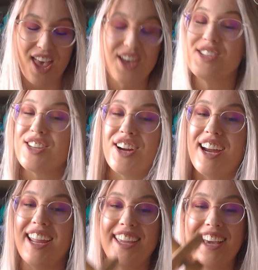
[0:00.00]
So
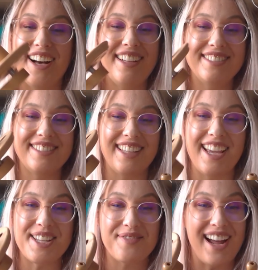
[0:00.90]
here
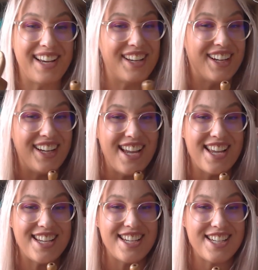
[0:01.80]
is my new
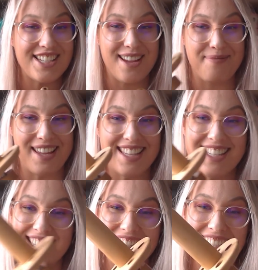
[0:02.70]
Sheepjes,